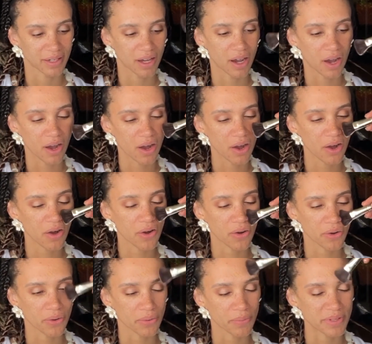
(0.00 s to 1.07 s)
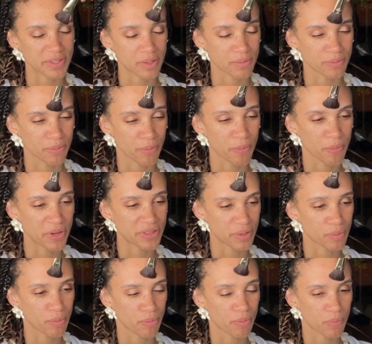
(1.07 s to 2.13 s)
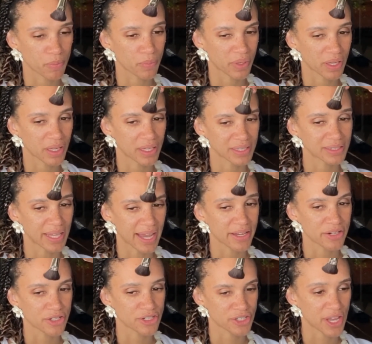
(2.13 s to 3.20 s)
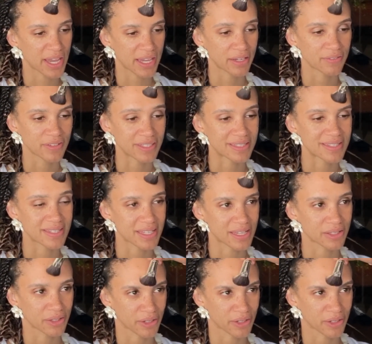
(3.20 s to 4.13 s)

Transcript: Oh, with a lighter shade of concealer.